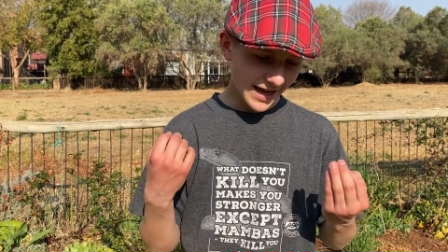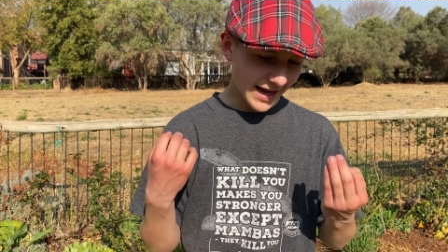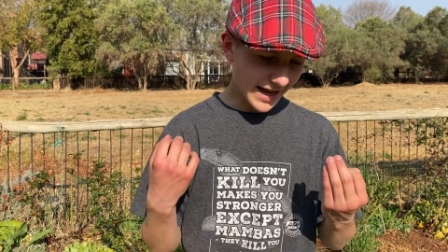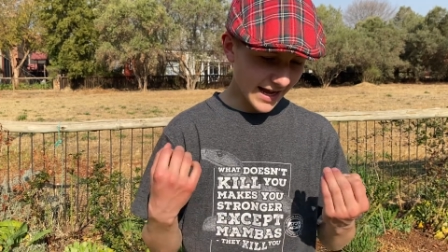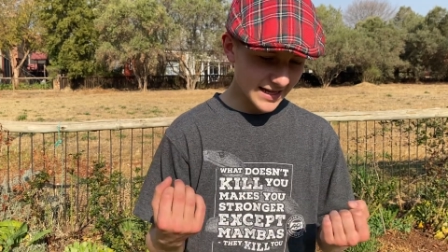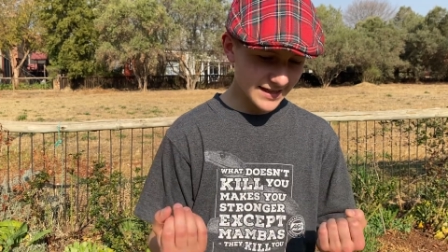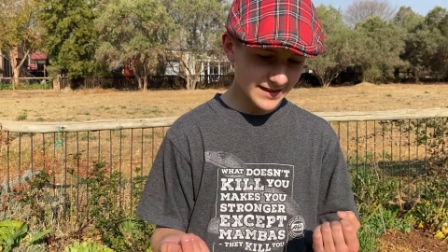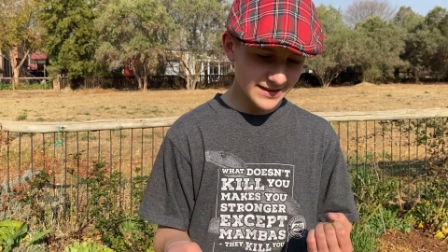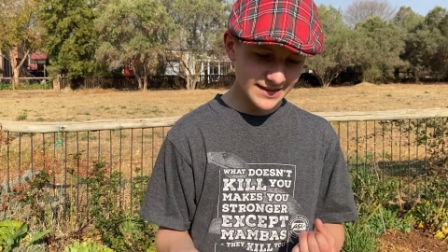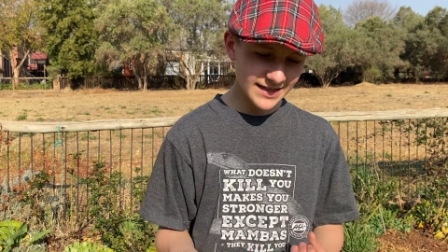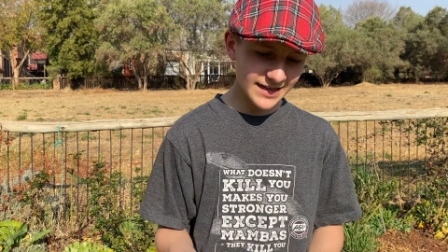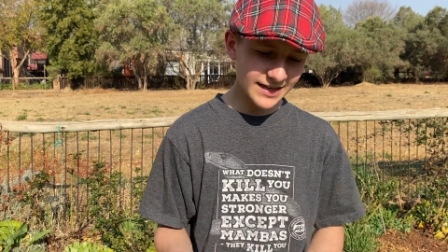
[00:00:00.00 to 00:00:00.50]

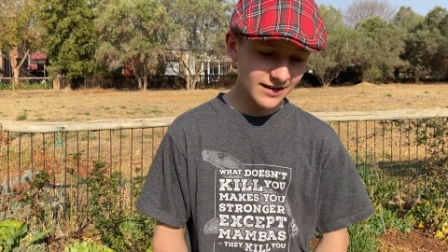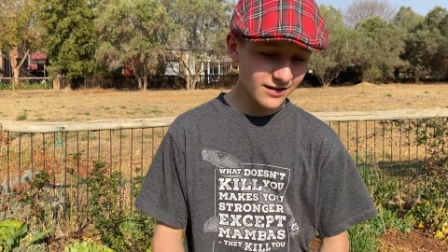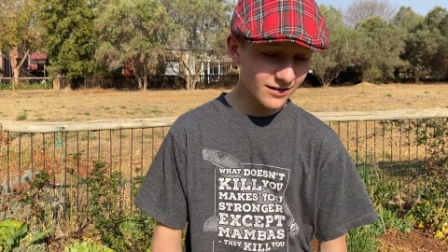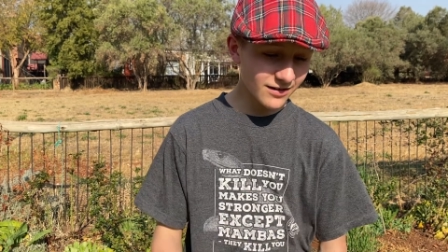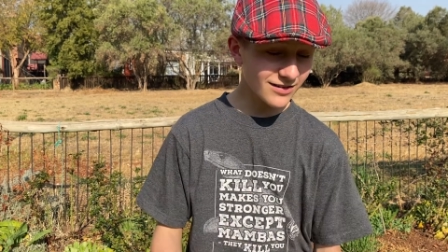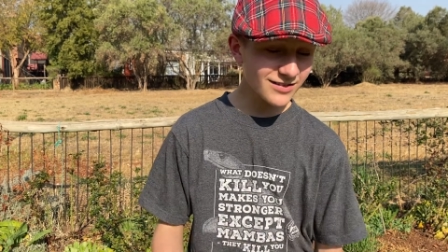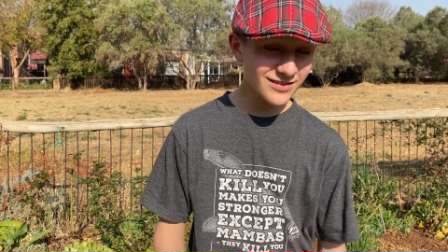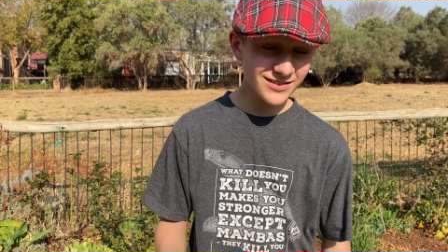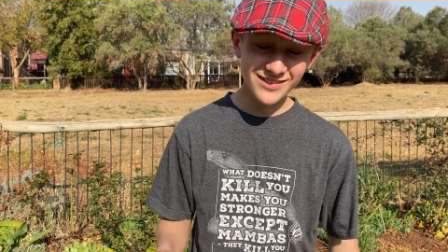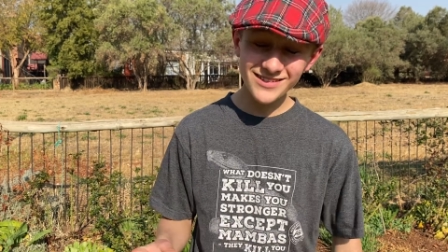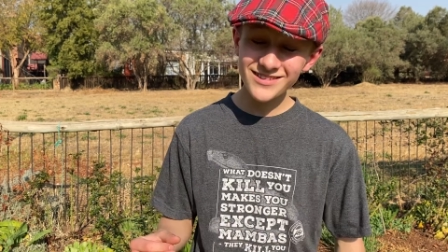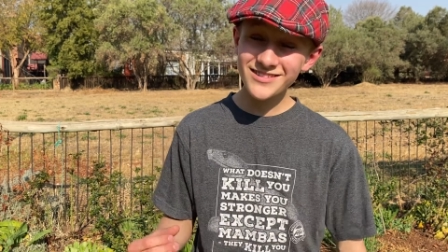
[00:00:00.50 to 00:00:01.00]
and they
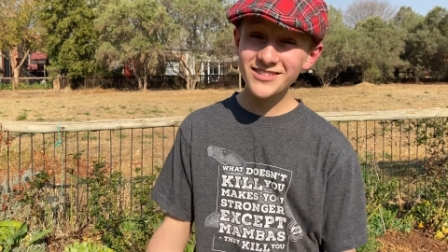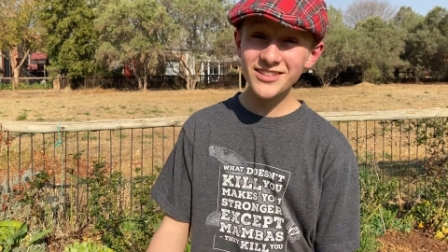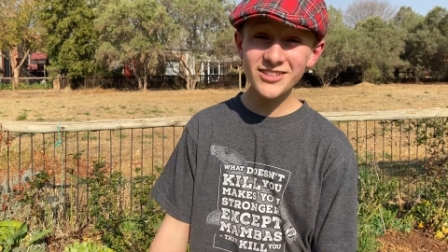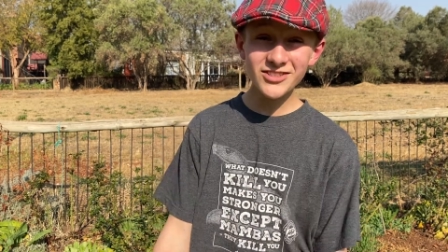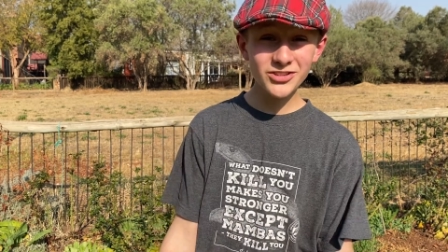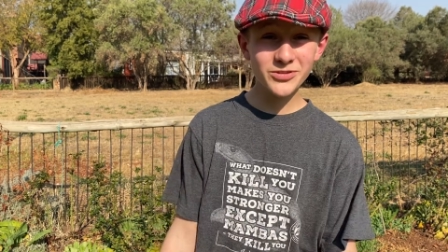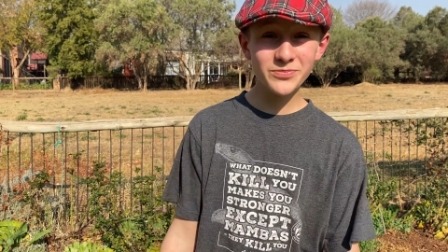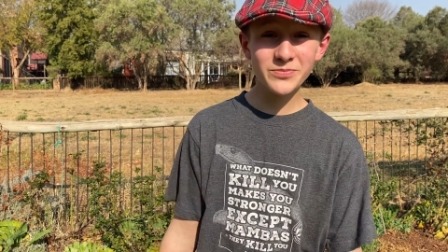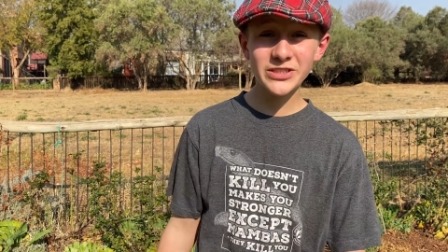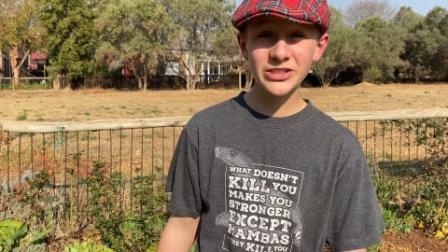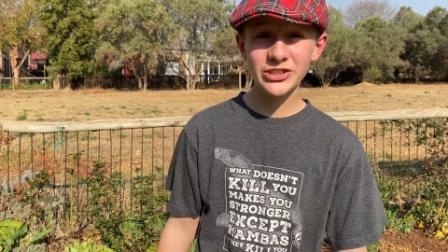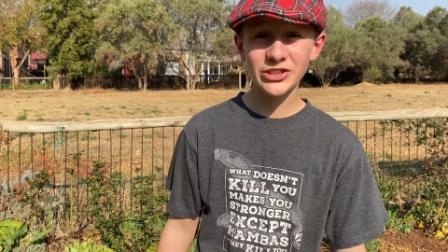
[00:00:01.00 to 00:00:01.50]
are
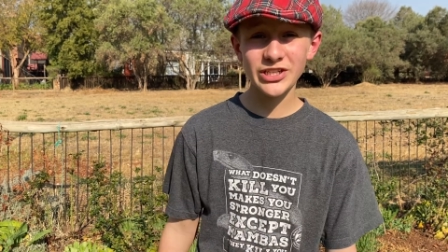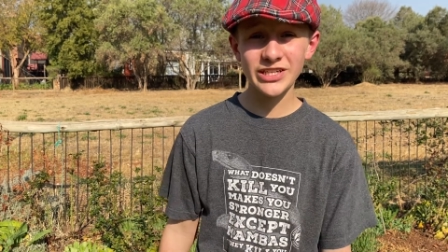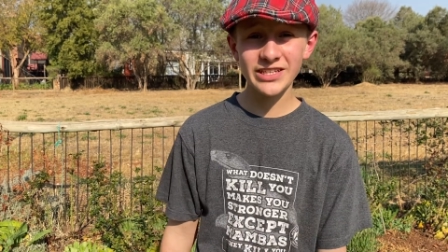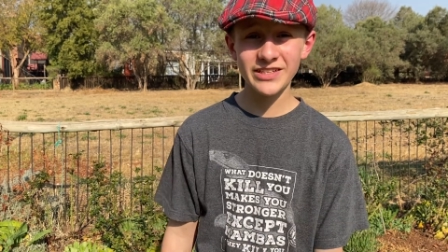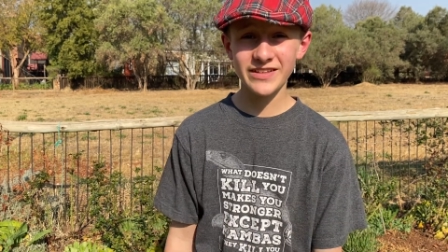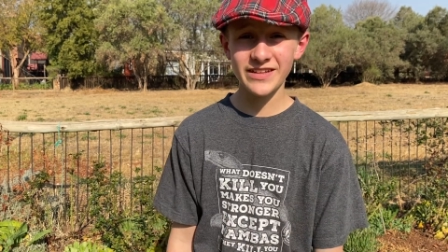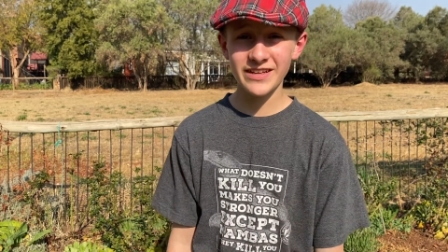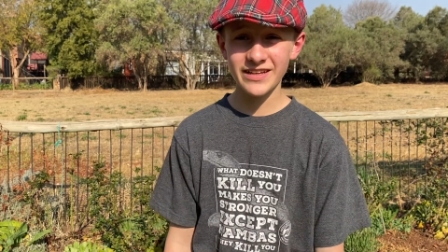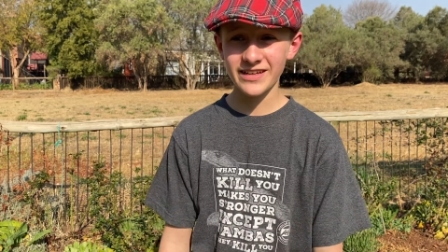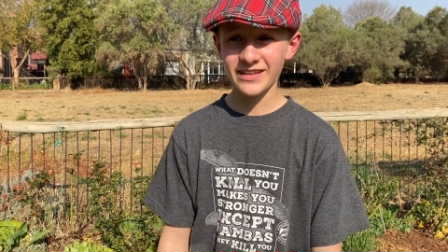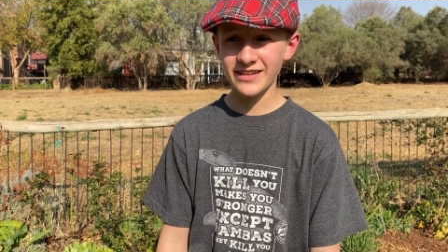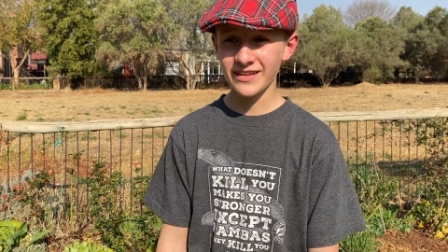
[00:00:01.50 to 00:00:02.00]
such
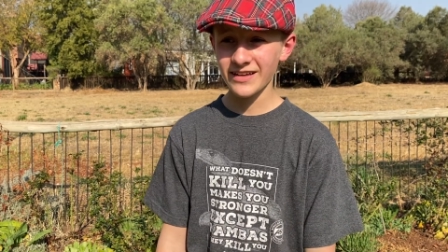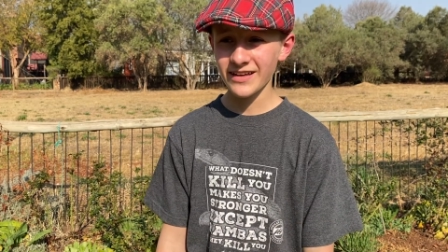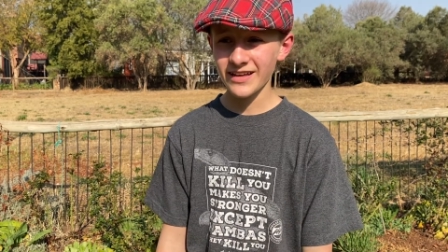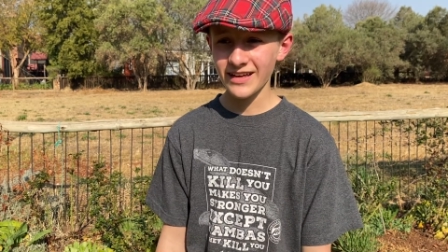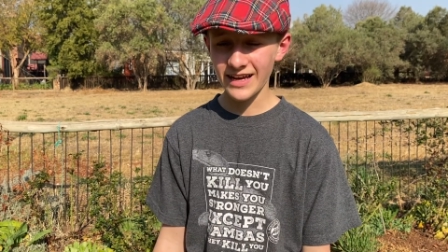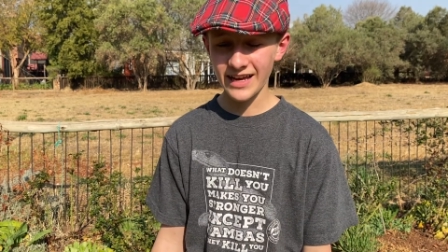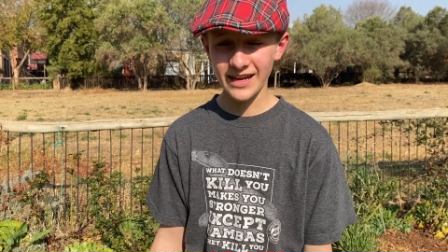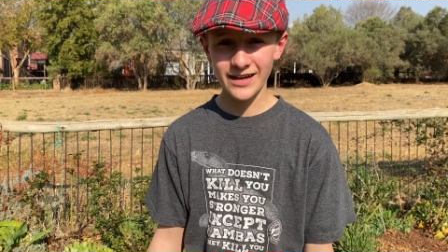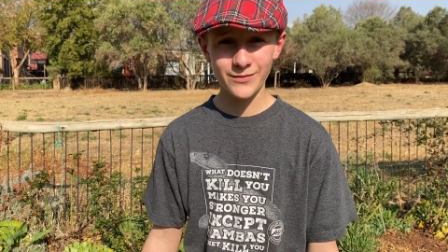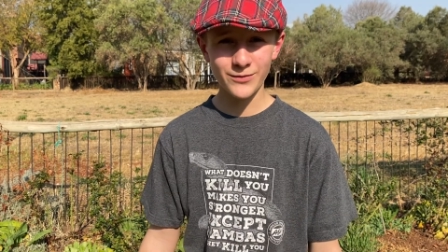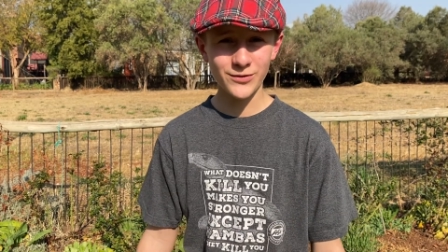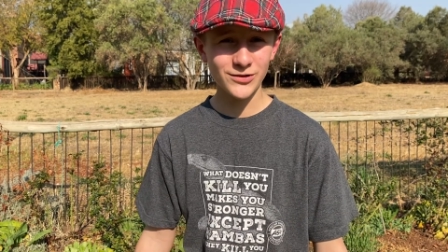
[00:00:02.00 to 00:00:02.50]
majestic
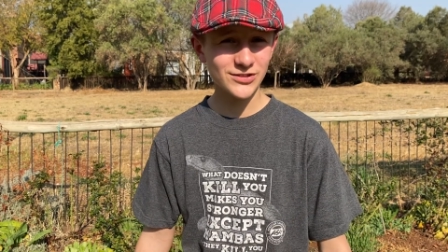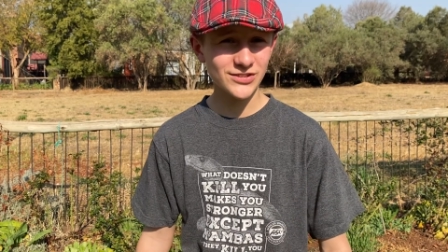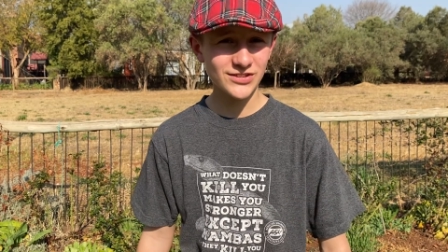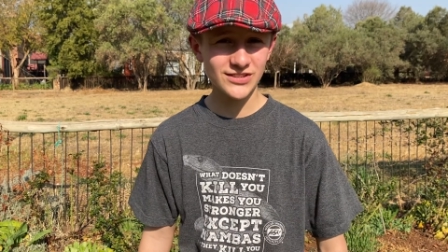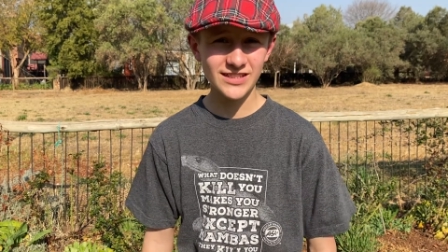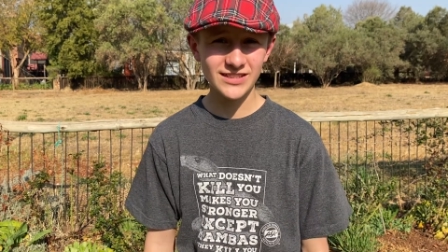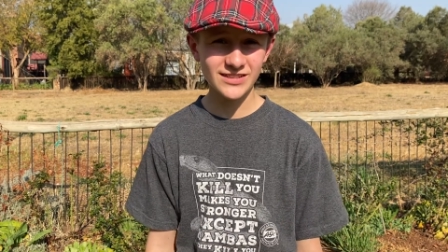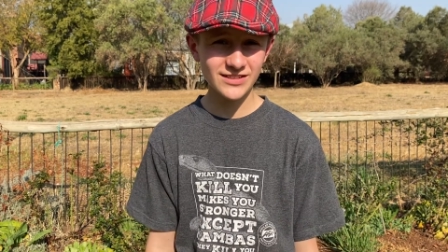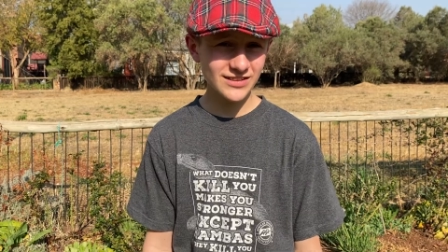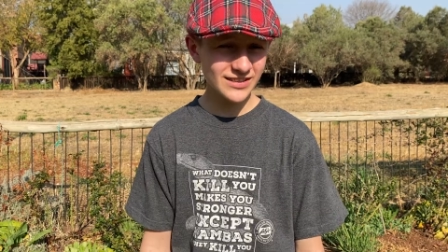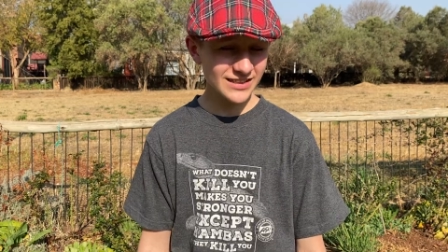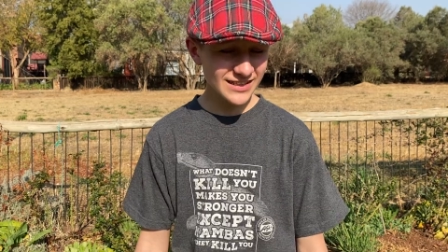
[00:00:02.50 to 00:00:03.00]
animals,
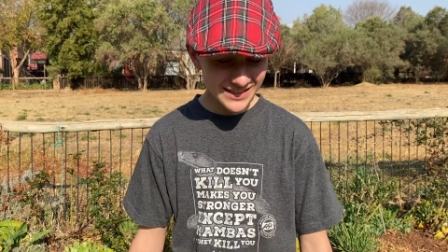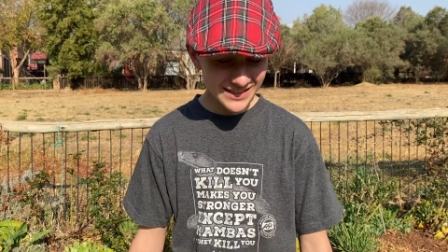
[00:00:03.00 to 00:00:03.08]
and